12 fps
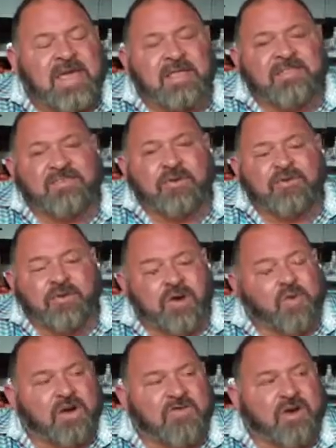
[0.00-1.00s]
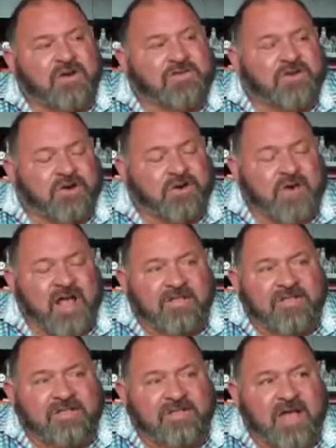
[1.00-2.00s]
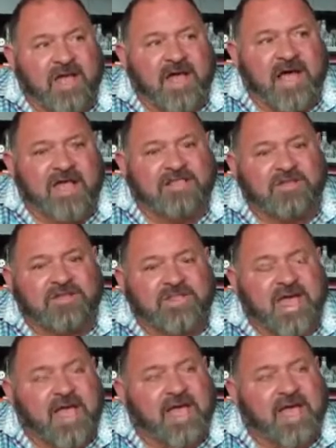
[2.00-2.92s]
And so during one of our turnarounds, I looked